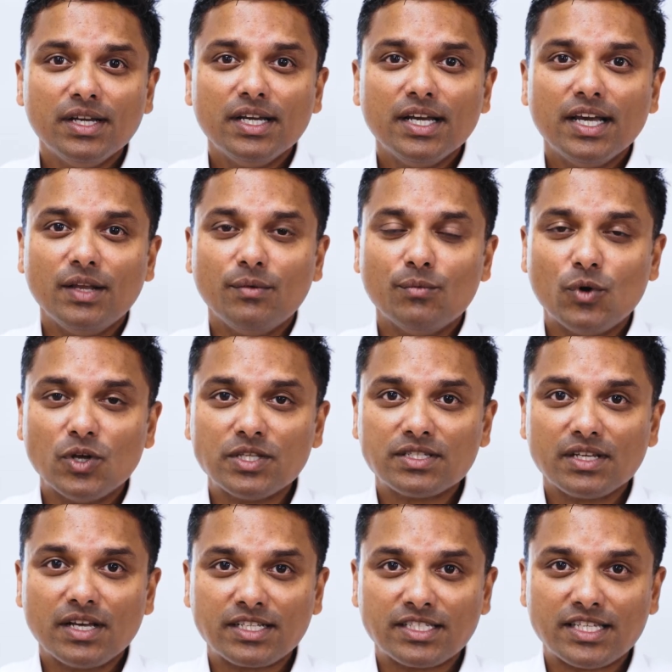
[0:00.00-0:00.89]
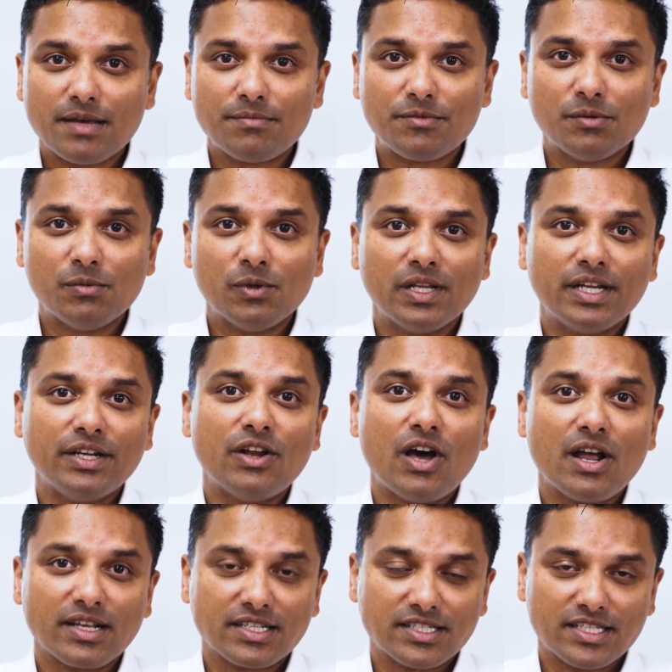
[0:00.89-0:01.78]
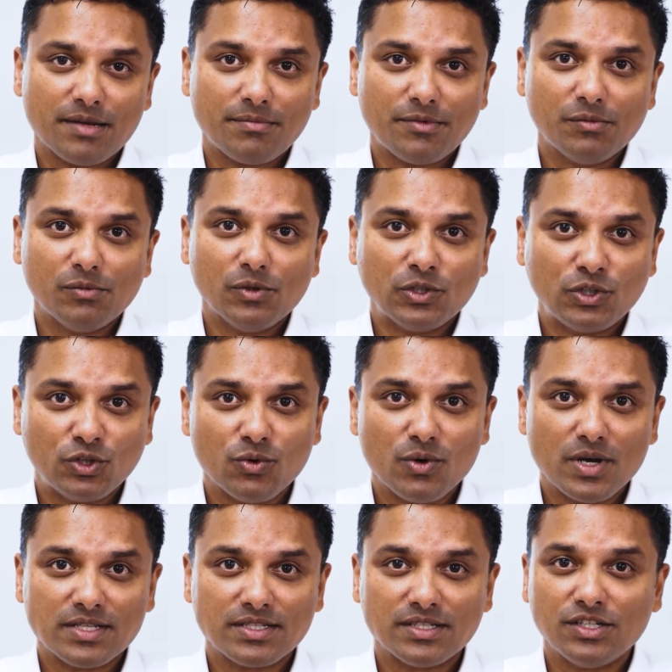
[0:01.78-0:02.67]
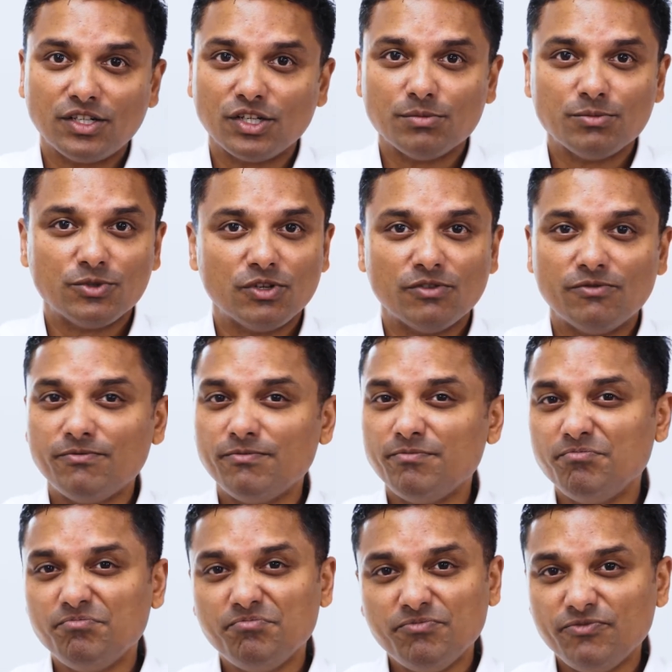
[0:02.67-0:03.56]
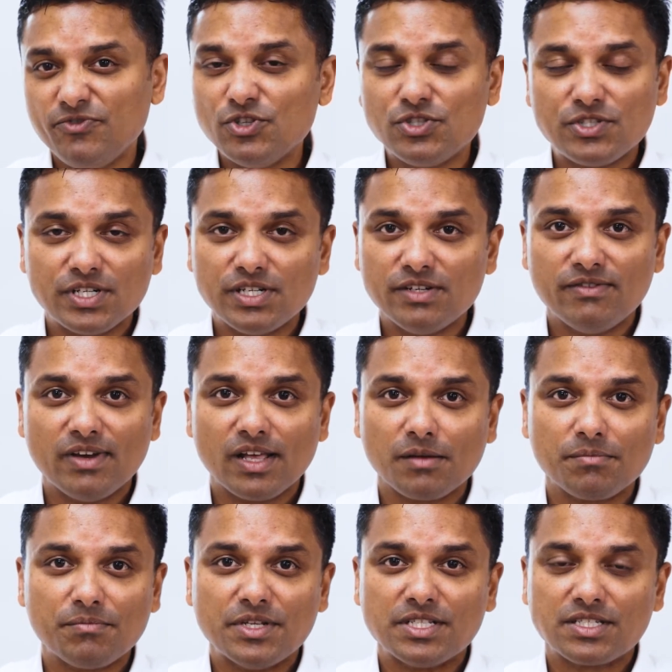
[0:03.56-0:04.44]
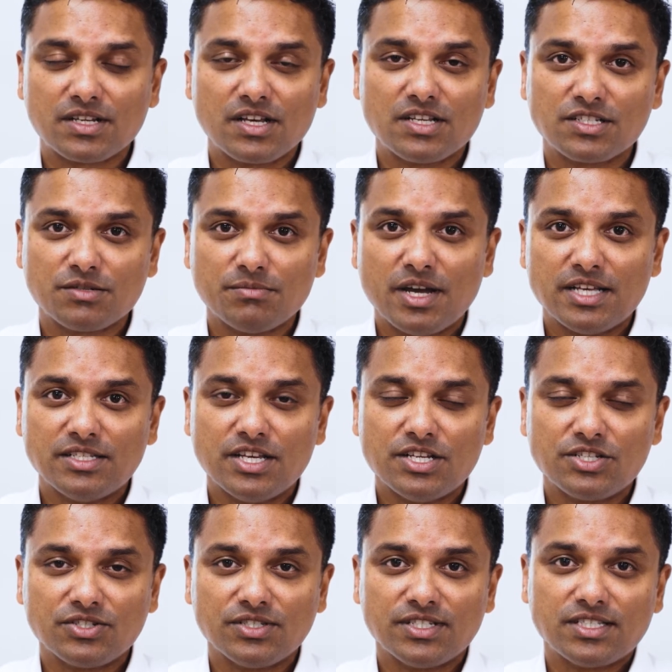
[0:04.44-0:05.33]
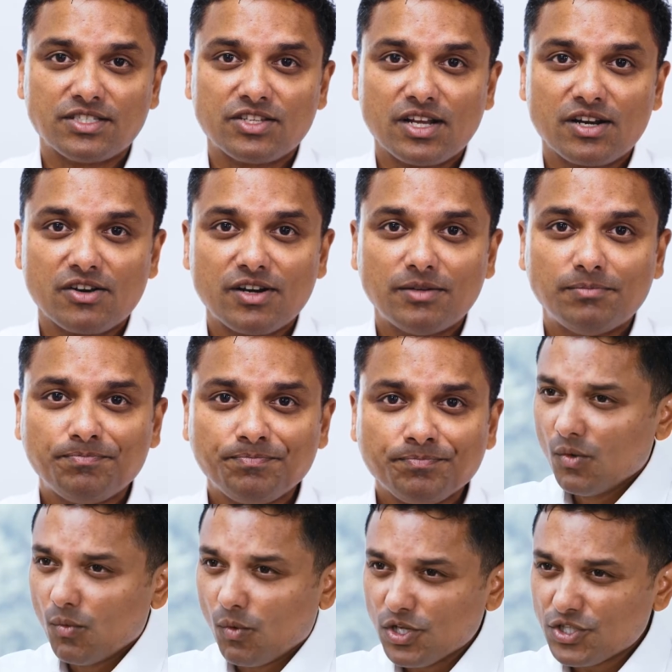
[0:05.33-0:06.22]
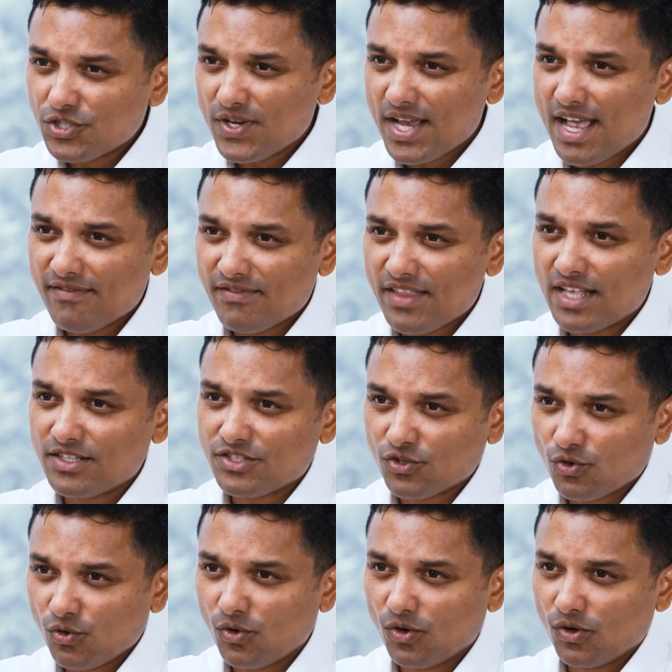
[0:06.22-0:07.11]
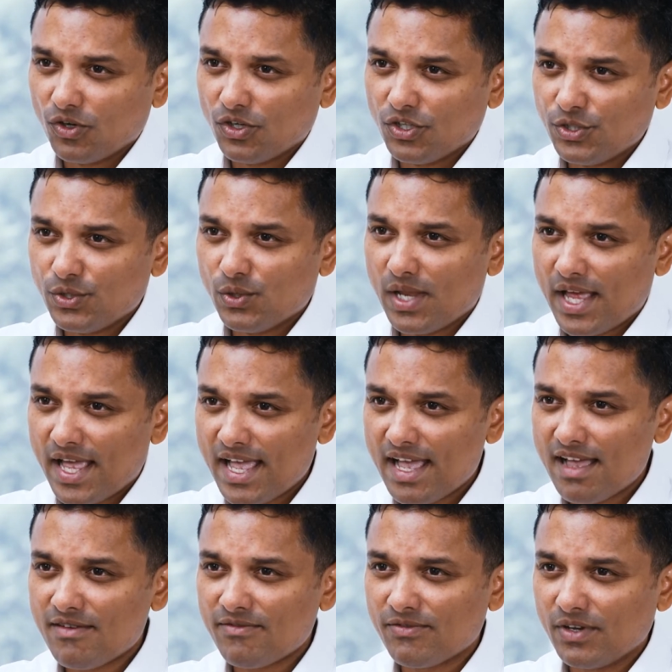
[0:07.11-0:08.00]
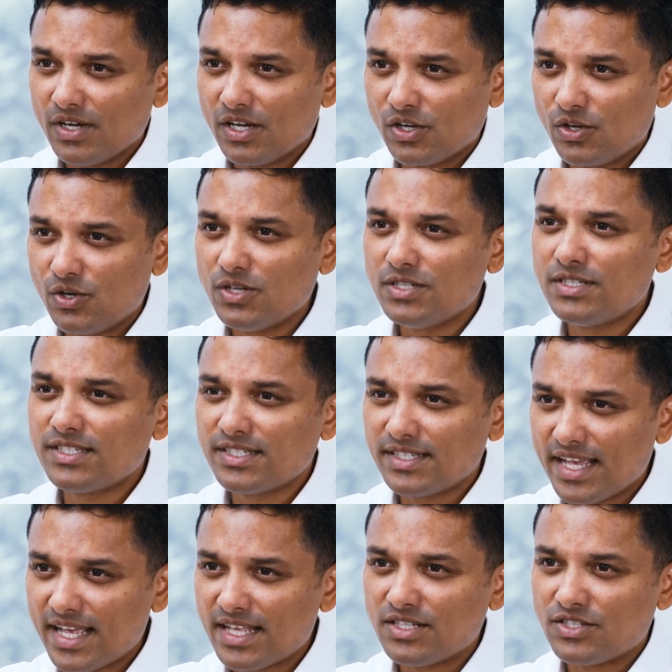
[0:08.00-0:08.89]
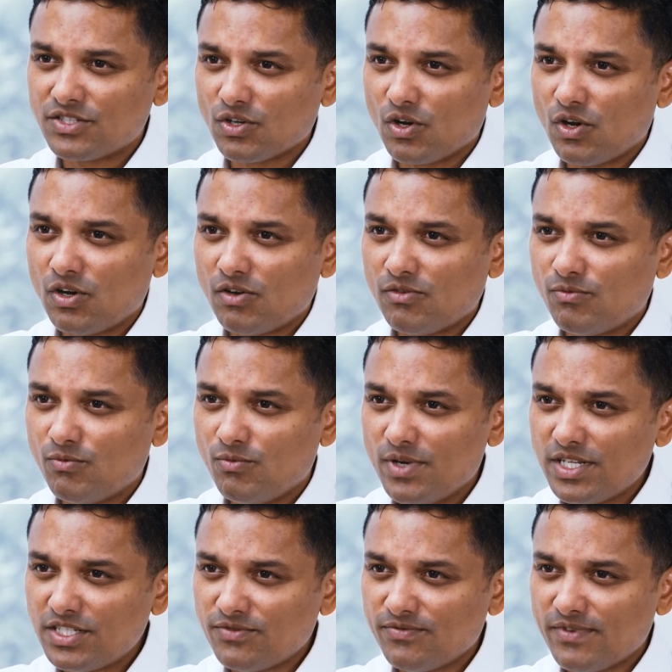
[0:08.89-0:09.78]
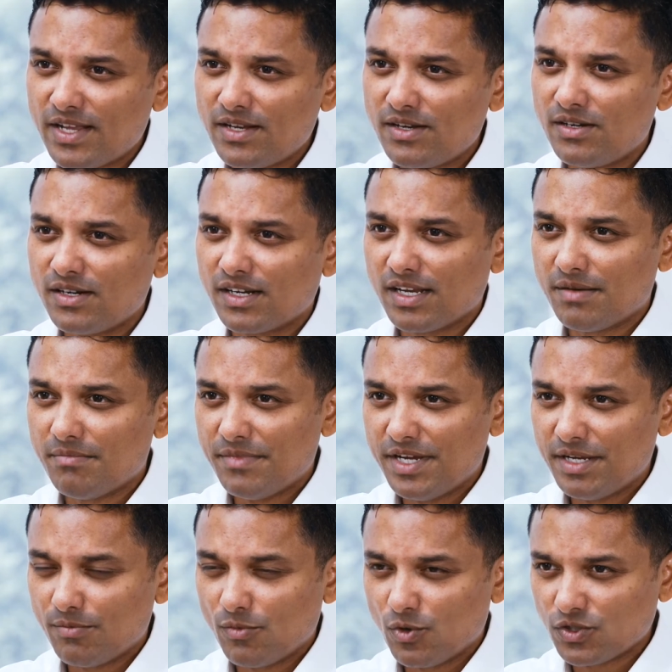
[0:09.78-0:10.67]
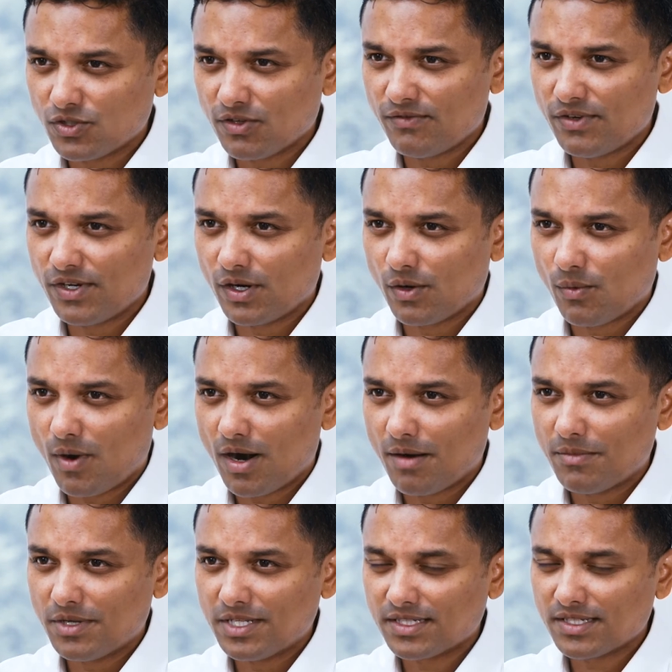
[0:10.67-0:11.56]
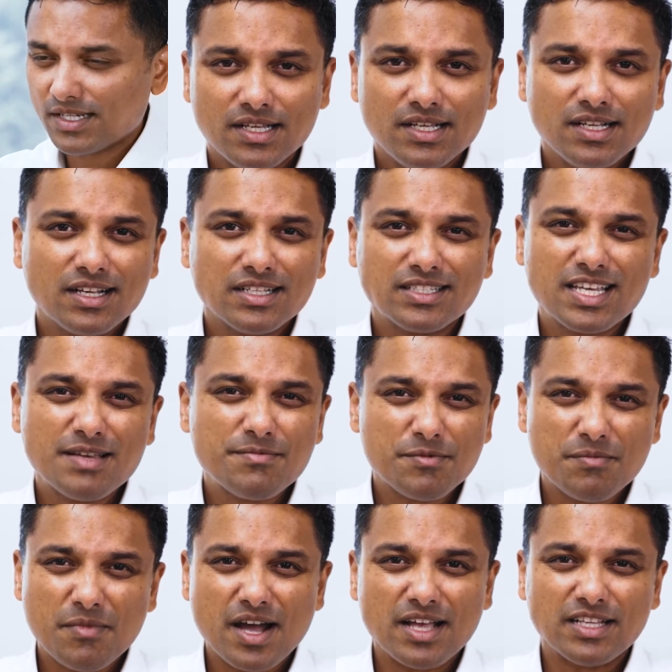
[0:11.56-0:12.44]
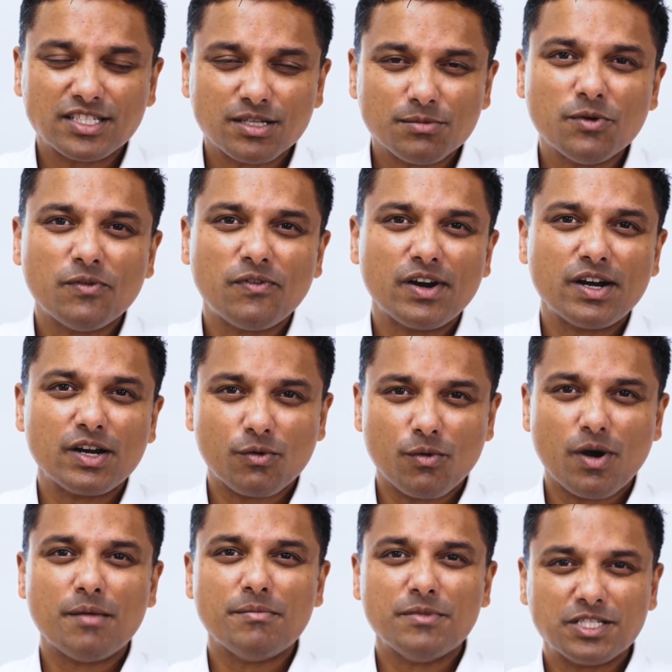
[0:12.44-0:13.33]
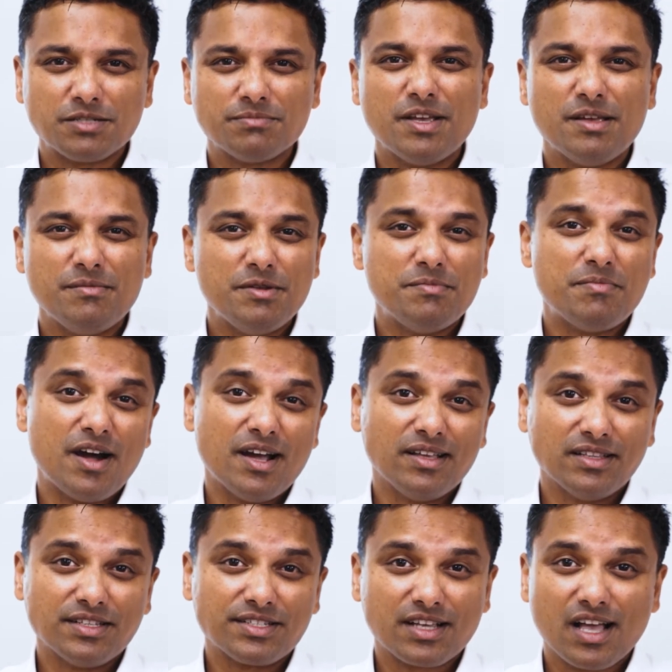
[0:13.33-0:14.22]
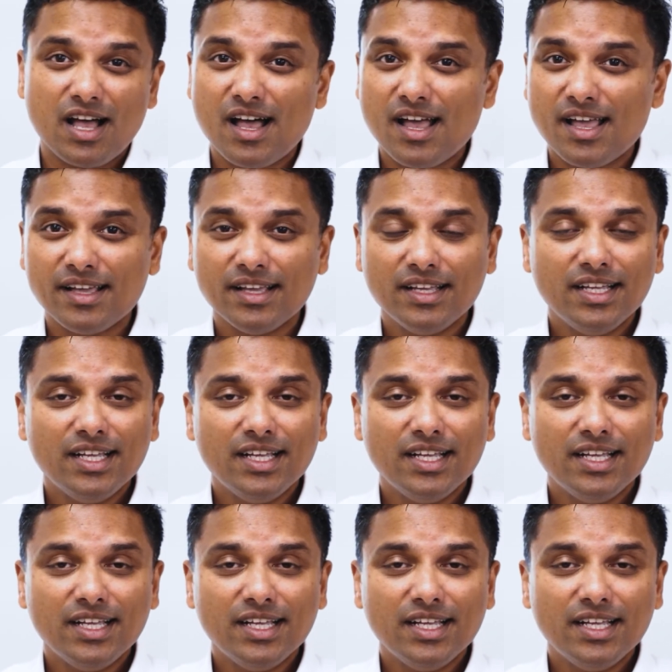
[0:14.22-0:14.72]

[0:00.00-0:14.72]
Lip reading: and what's acceptable and not acceptable to us in terms of future developments, customizations, etc. Once you have that score, you'll have a good sense of which vendor can meet most of your requirements. Because keep in mind, some of our requirements may be pie in the sky,